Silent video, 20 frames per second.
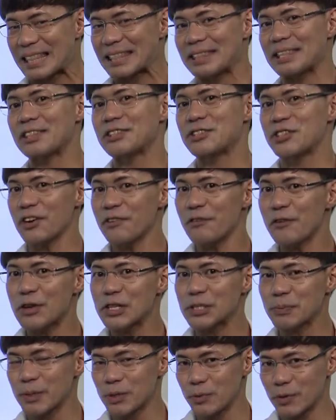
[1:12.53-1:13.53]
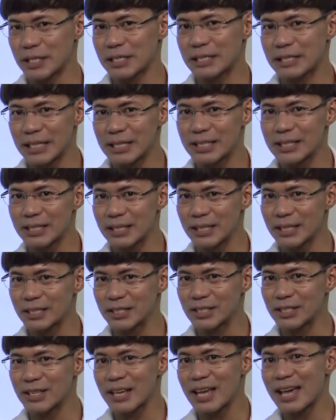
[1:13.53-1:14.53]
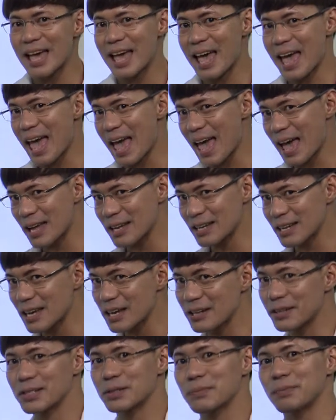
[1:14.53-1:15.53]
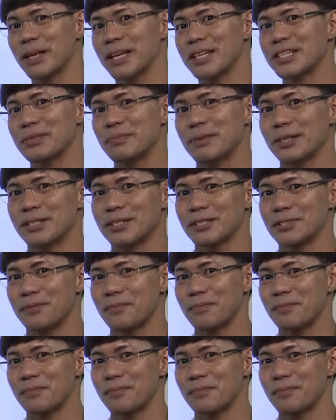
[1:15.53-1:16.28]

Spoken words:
the difference between distance and displacement.